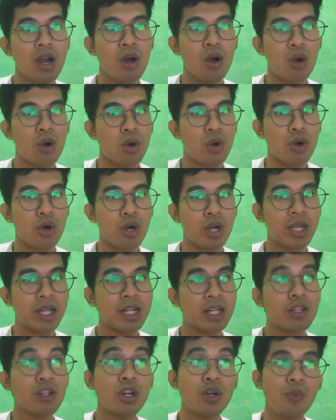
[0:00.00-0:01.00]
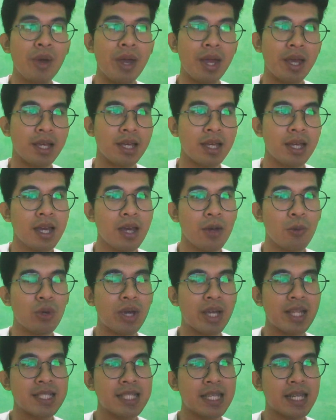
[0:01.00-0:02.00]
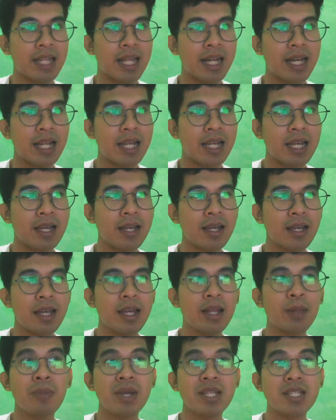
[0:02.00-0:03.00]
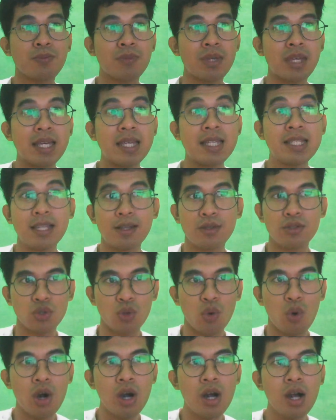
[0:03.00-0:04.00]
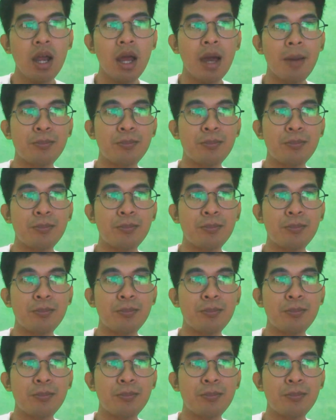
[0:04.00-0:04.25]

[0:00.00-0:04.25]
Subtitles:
Or in another way, we can say that it must be easy to score,